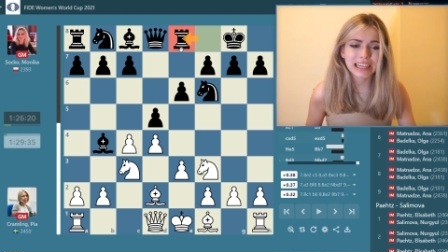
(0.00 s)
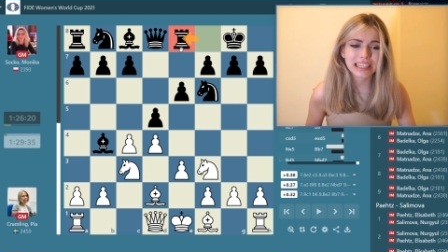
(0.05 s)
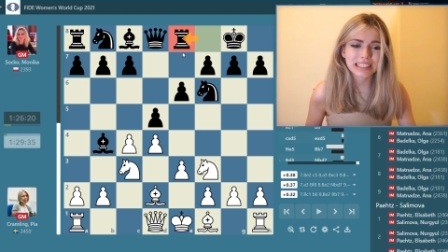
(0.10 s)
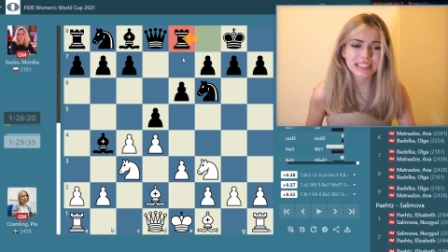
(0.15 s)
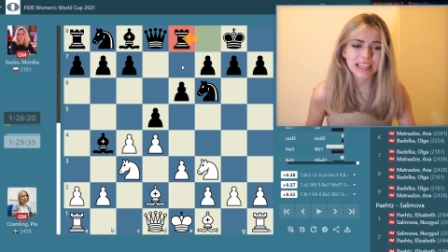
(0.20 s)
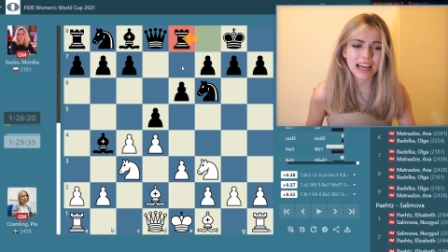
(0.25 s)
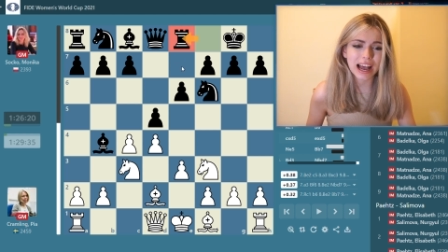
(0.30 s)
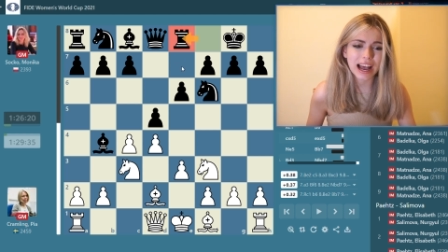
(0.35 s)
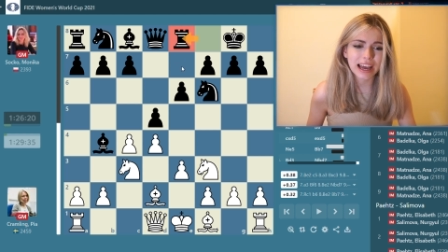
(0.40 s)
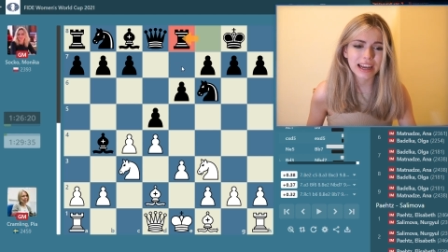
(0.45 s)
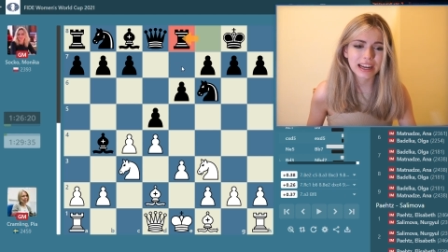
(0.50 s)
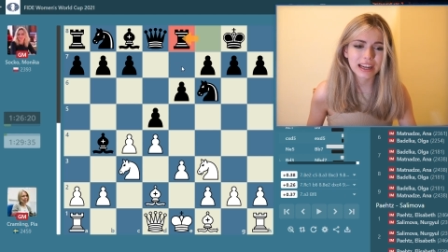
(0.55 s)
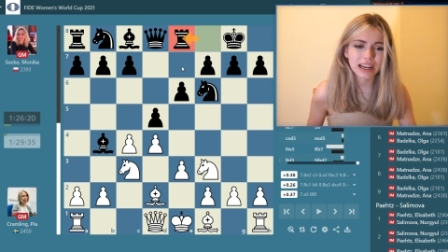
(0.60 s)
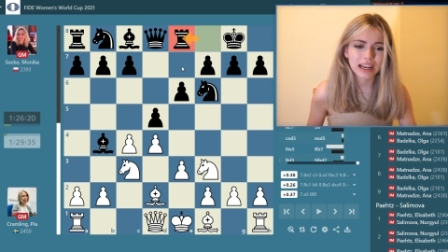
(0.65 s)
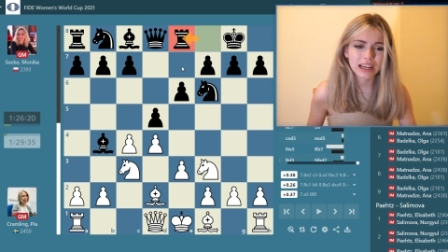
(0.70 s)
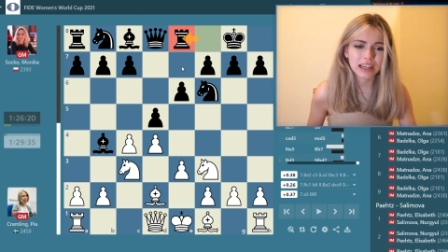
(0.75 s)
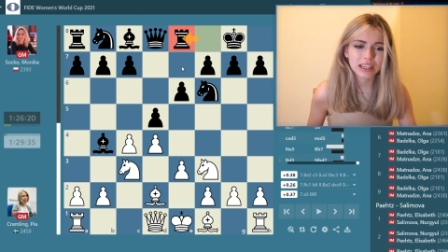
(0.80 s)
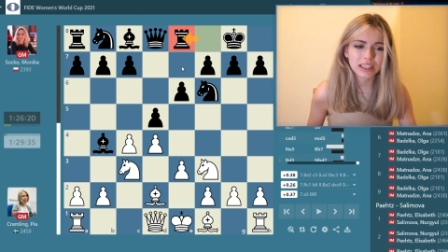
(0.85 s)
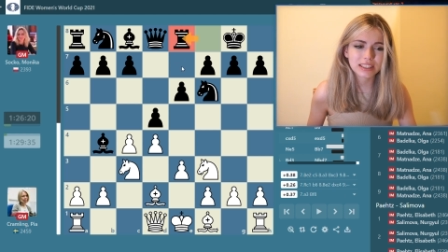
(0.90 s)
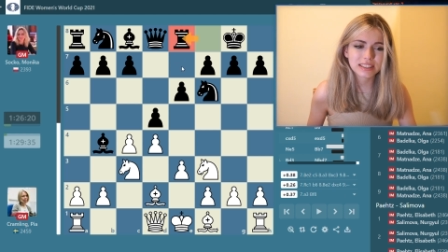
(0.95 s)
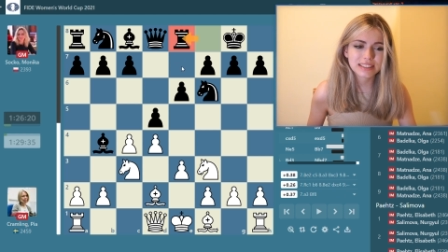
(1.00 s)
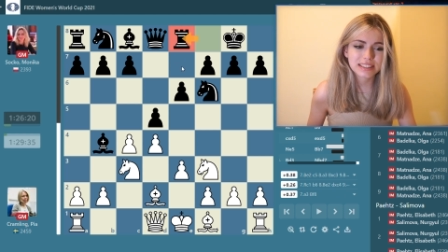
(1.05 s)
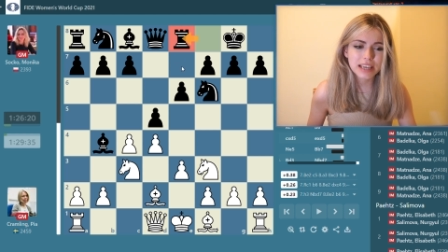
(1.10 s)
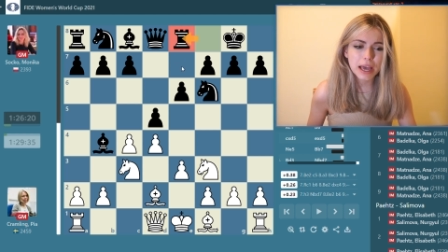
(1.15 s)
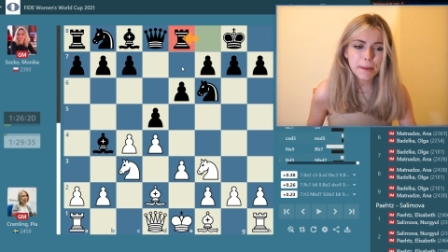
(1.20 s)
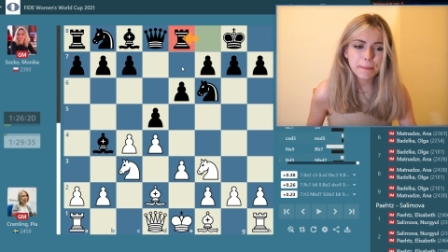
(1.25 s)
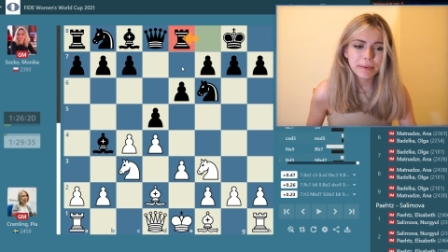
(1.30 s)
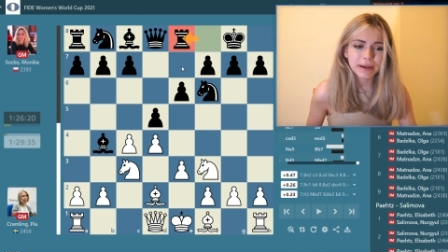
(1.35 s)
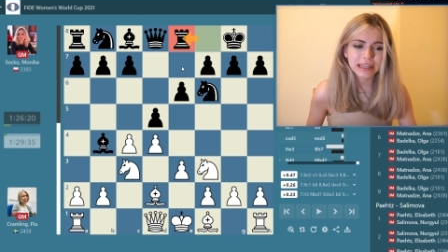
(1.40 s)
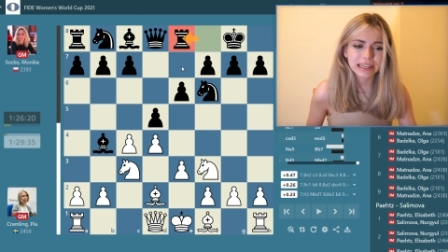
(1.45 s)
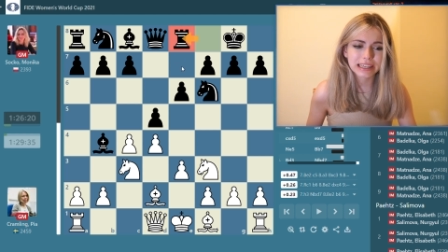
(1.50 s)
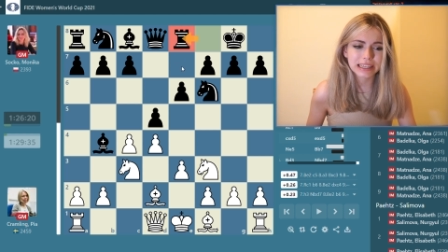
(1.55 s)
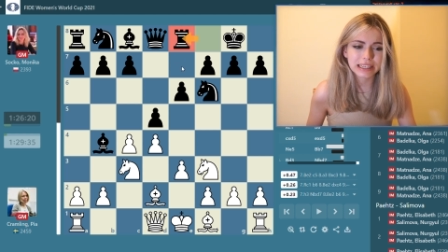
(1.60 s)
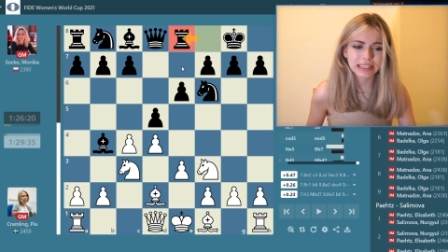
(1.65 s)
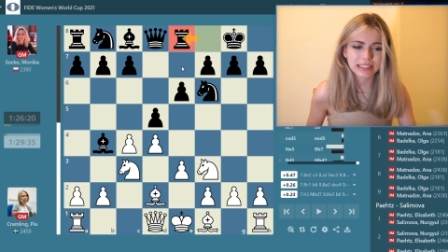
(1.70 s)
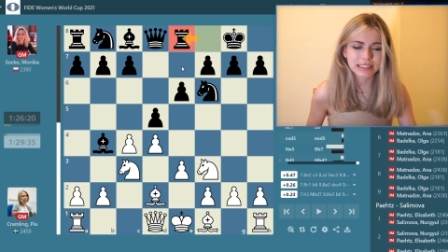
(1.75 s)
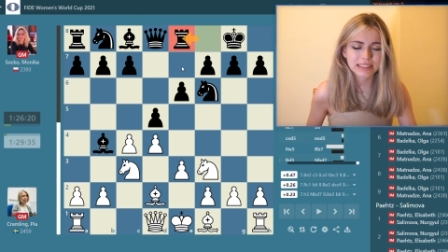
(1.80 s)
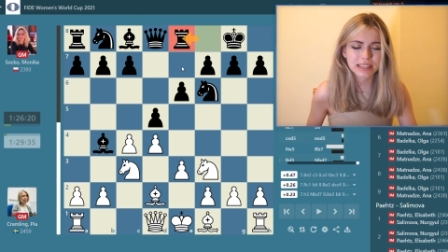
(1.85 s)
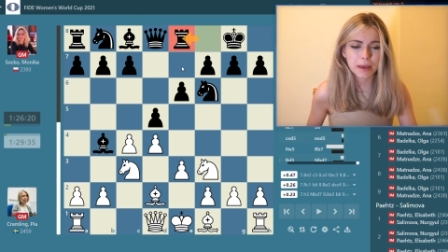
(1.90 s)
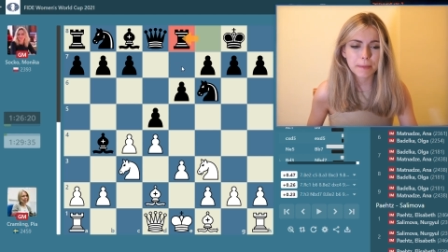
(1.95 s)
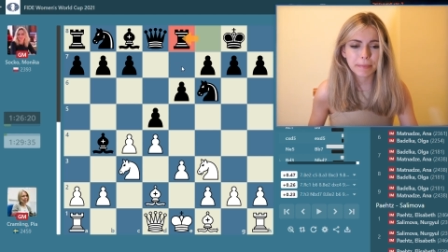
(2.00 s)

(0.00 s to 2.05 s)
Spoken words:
is that typically